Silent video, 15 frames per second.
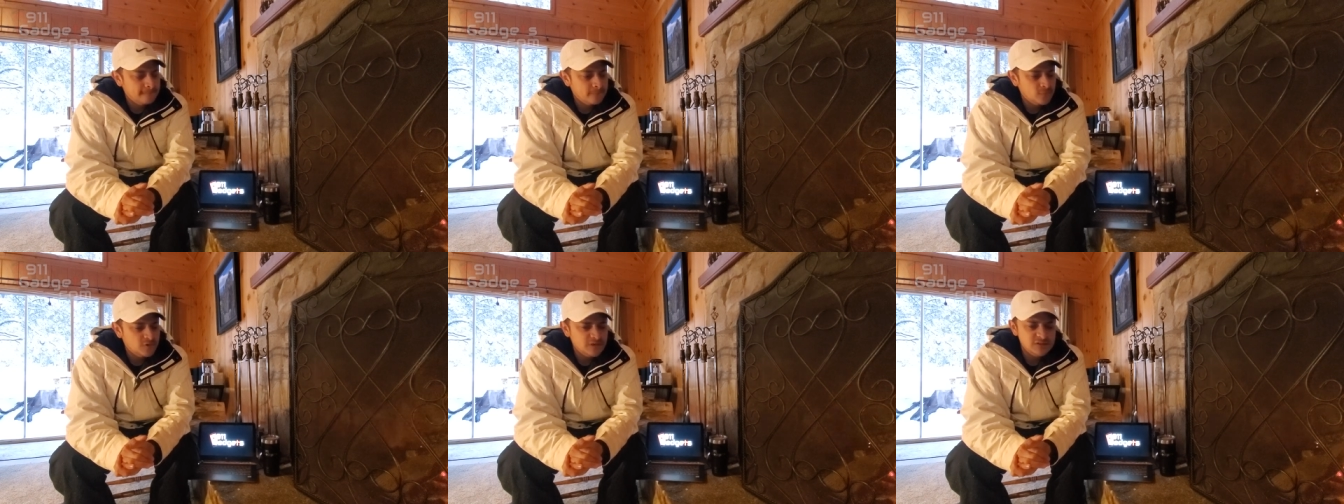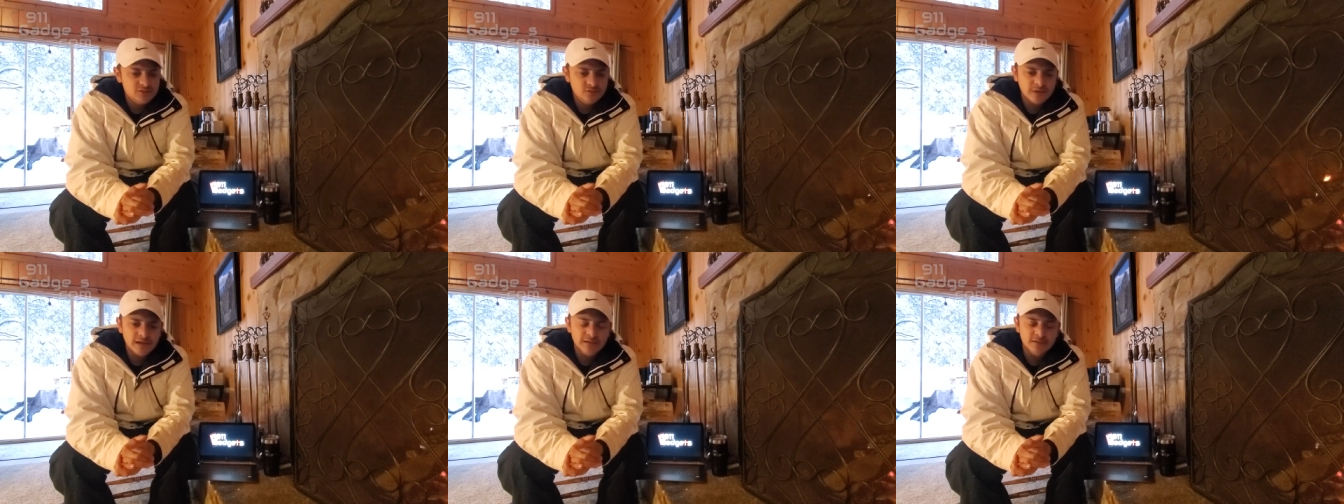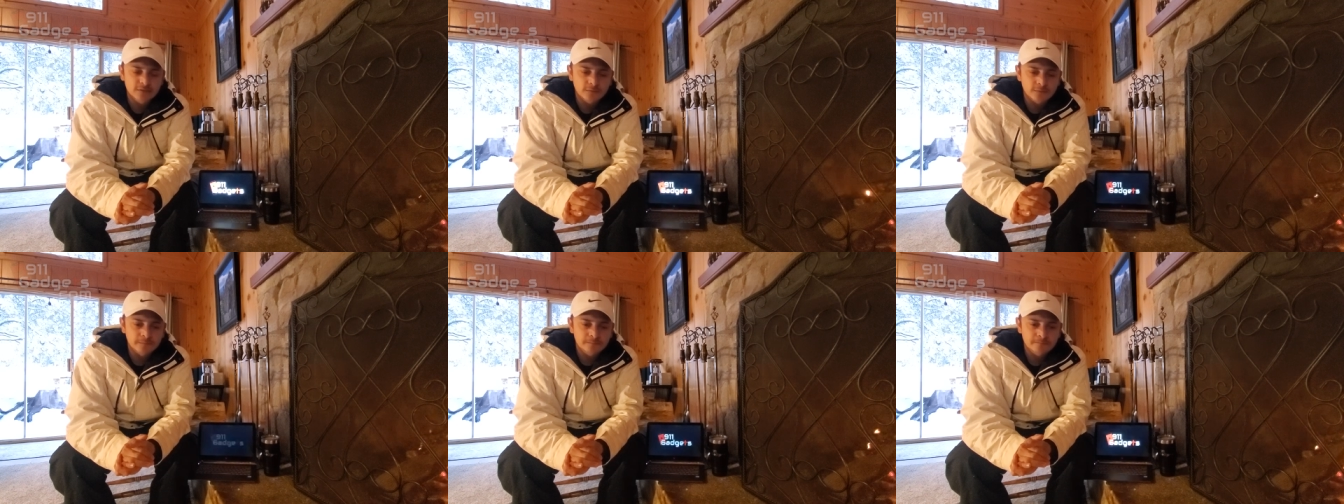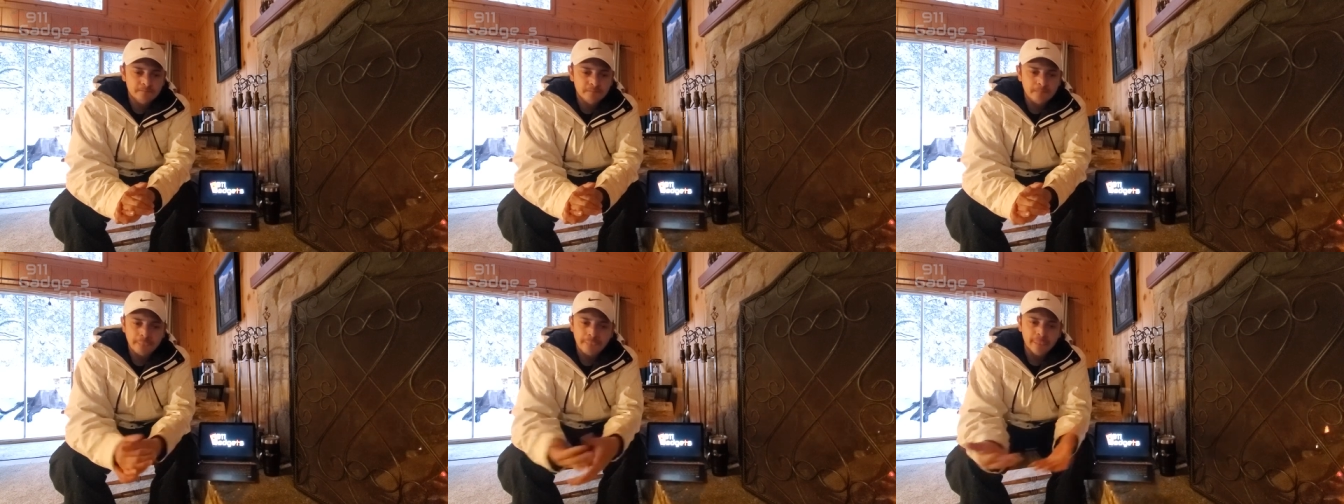What else do I do?
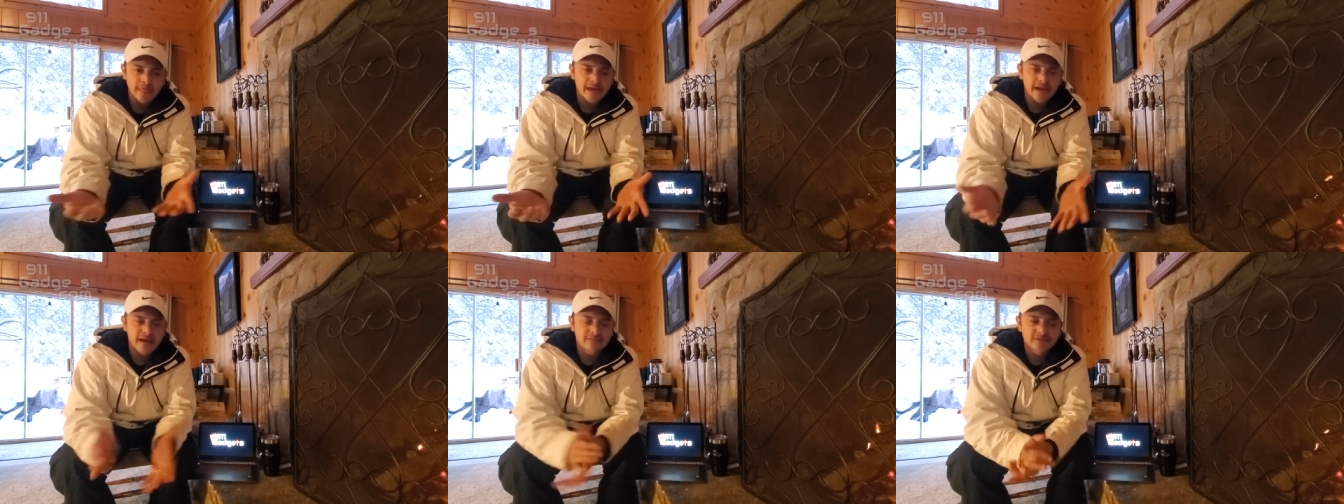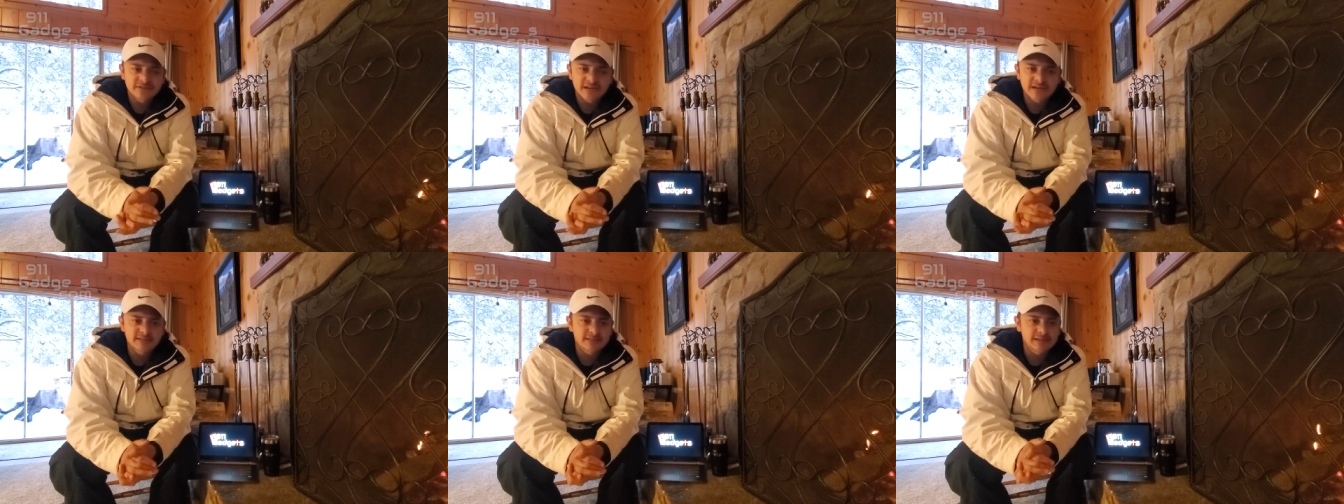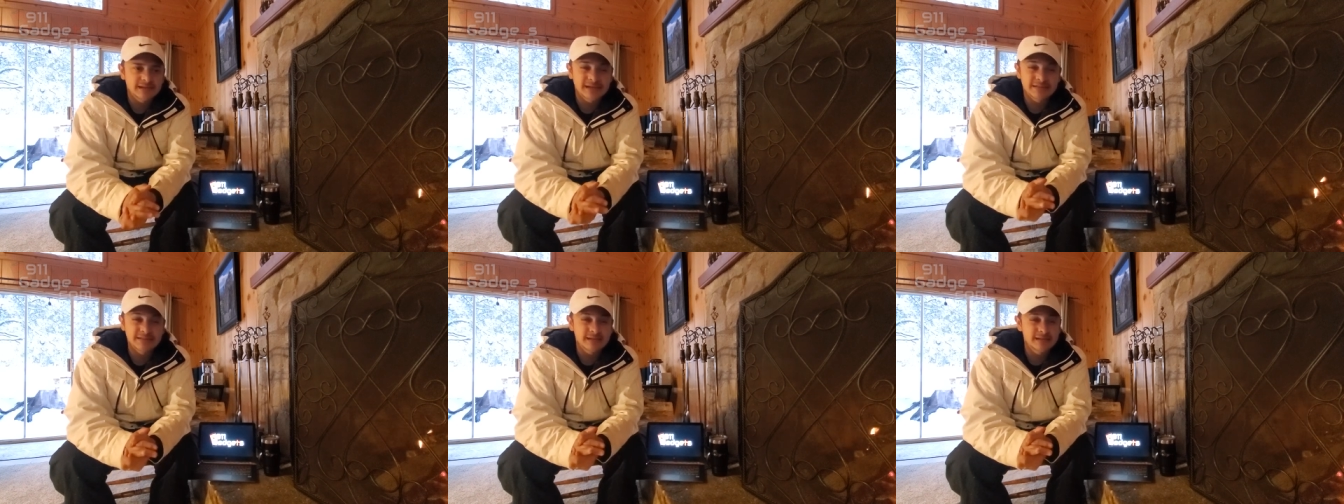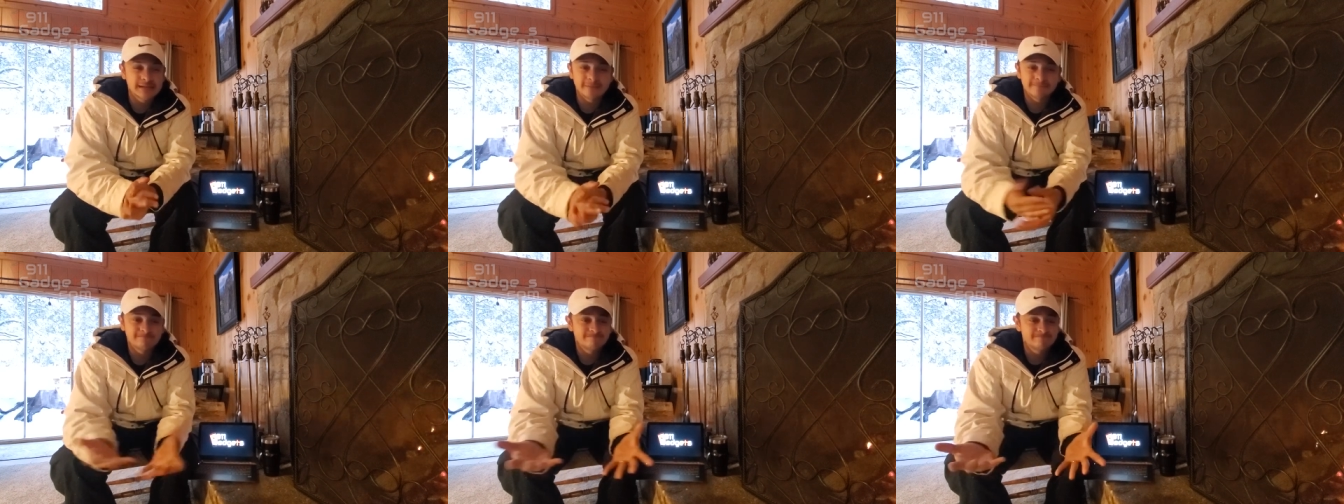Advertising, like I
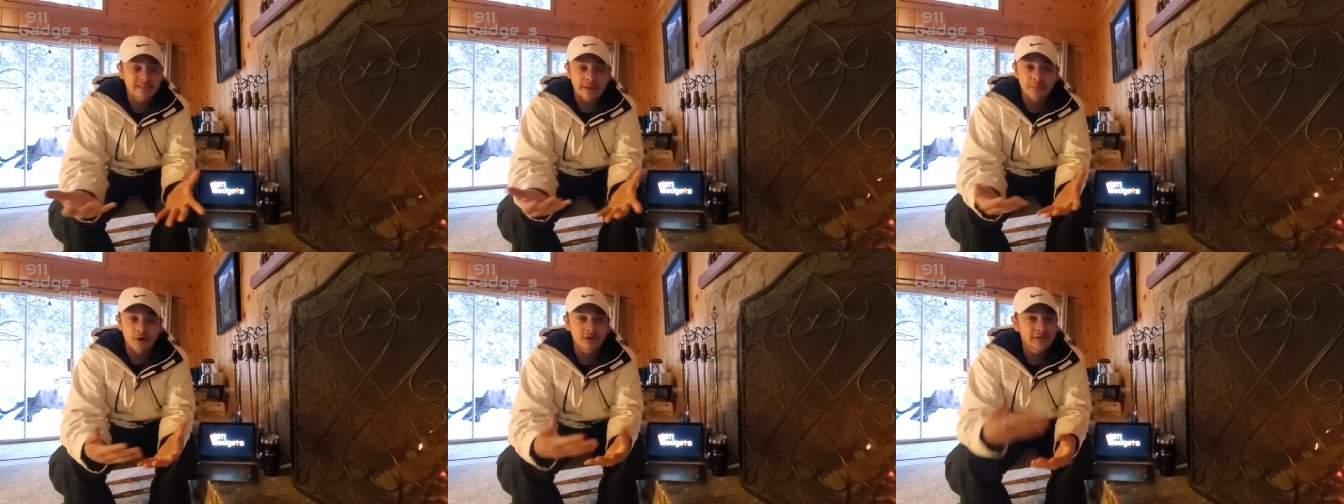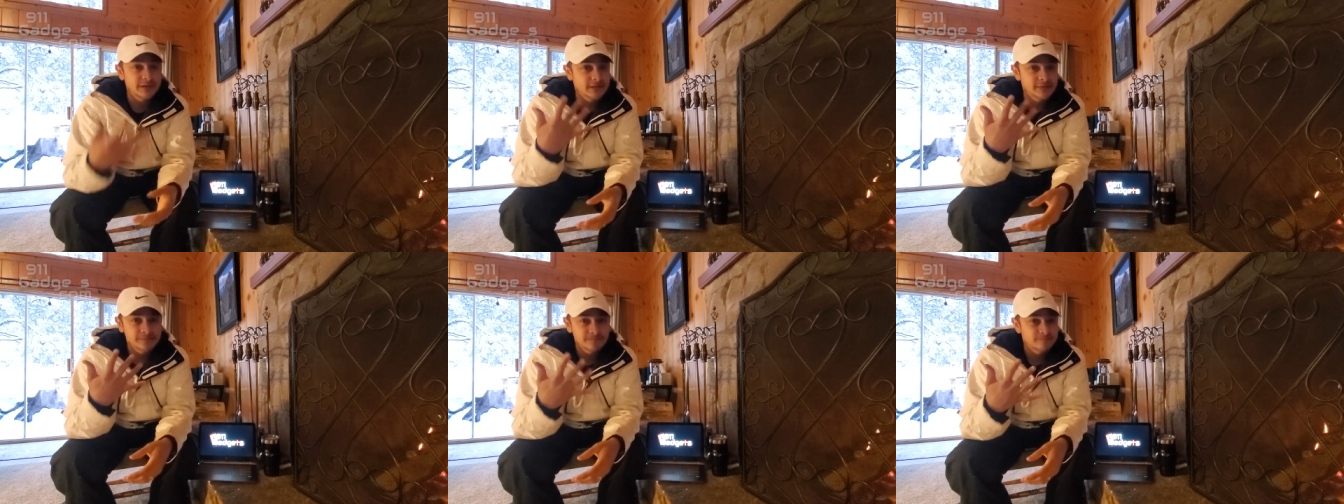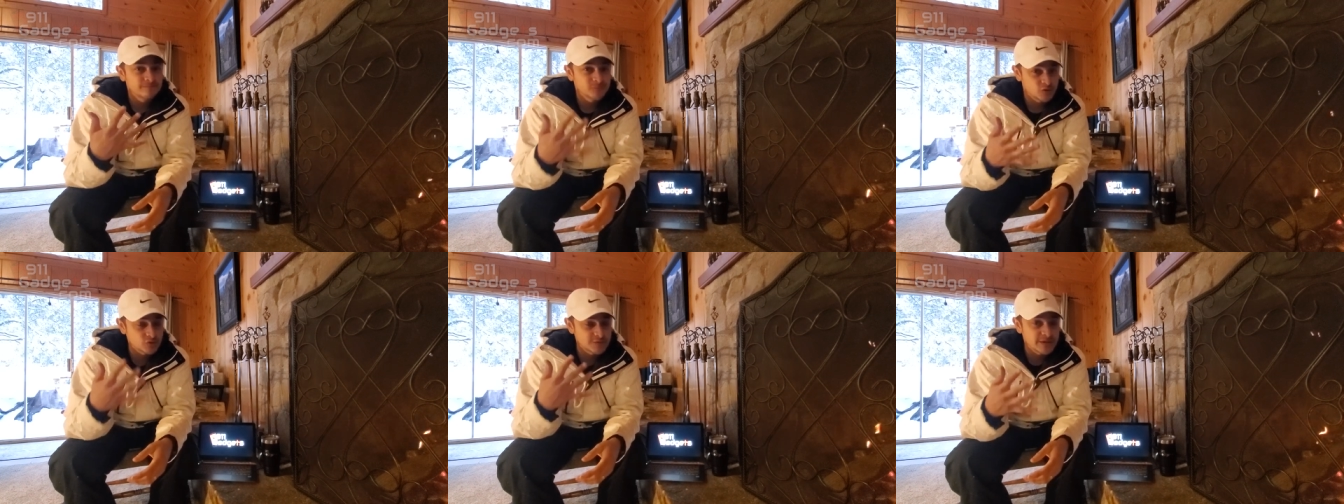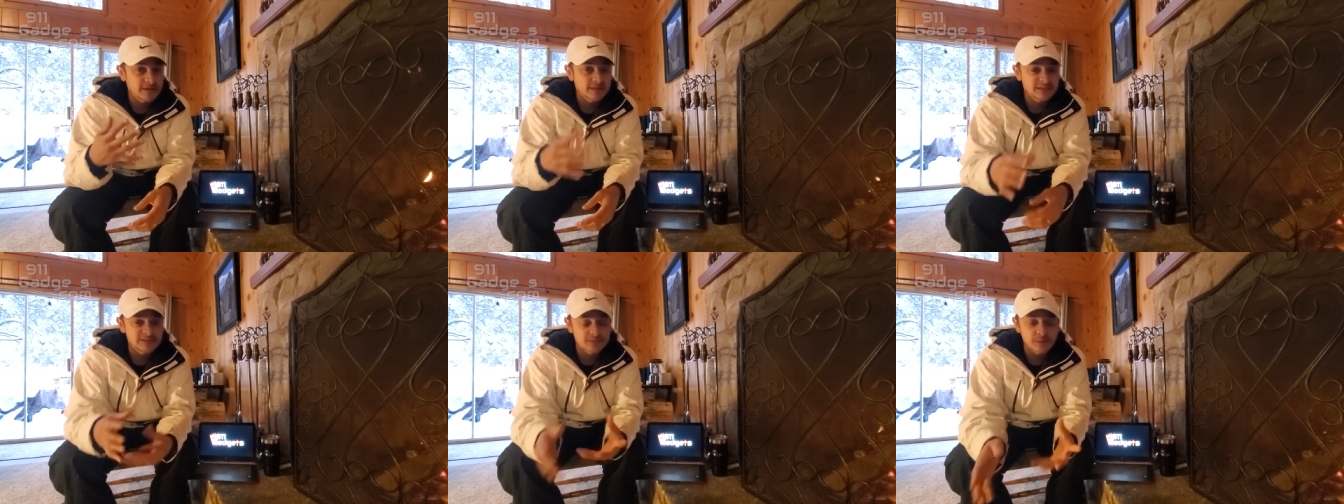said. That marketing, those five
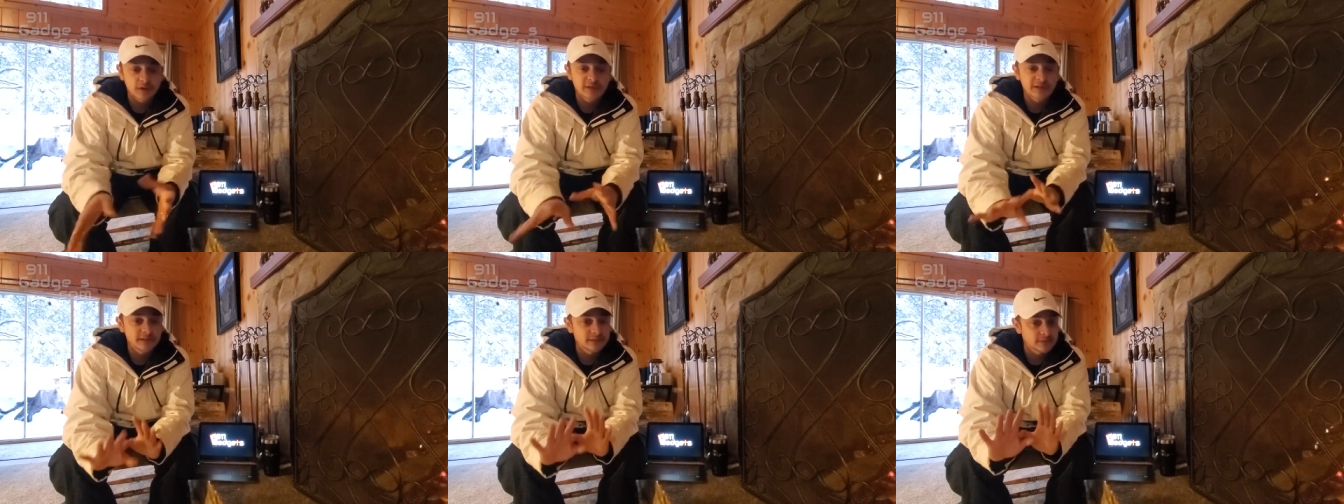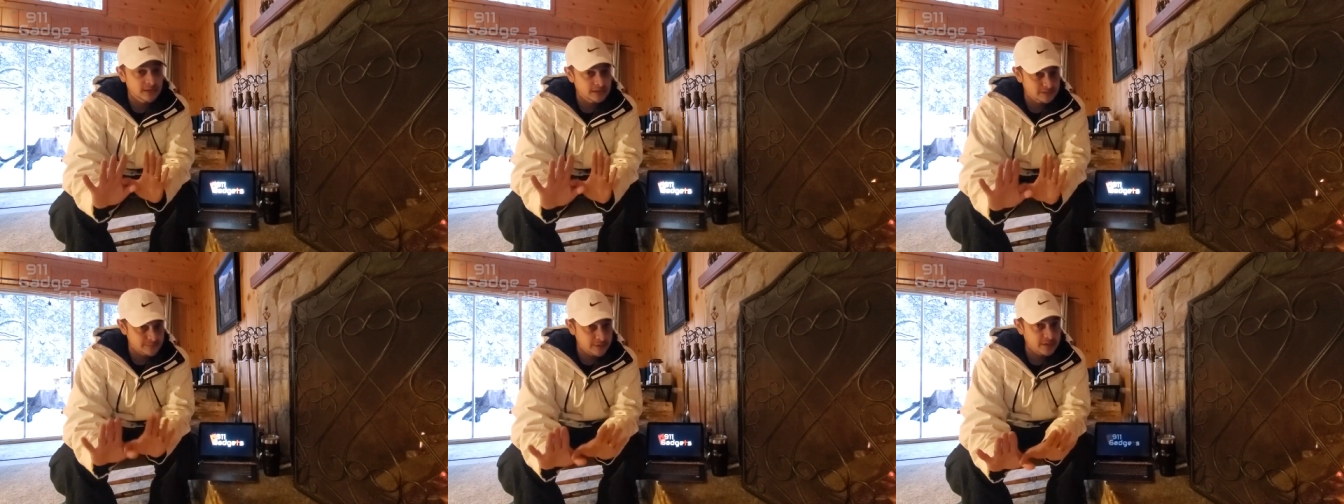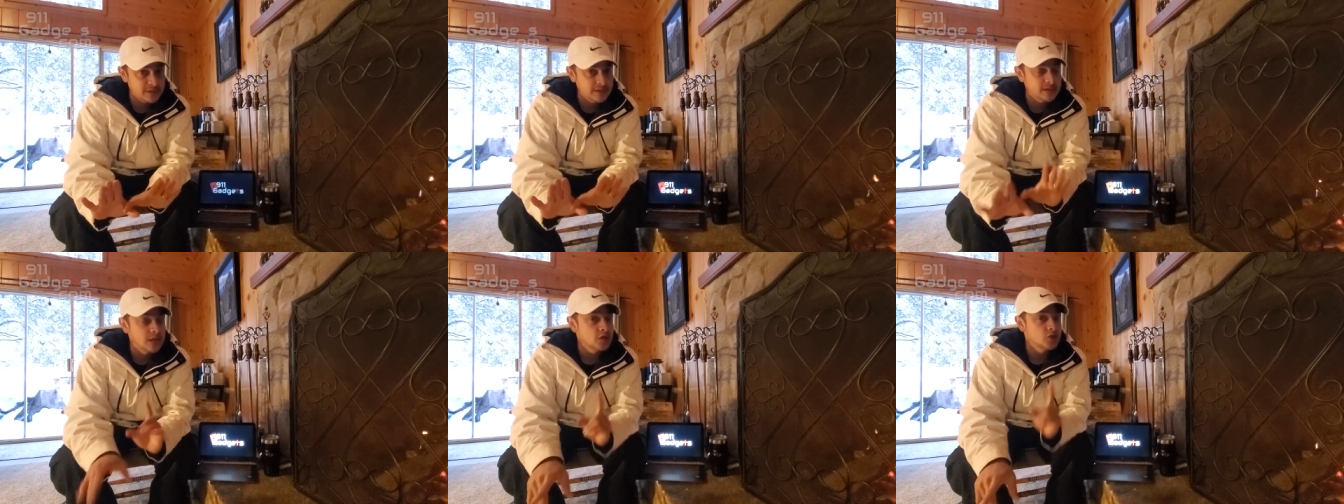things for marketing, that's about it.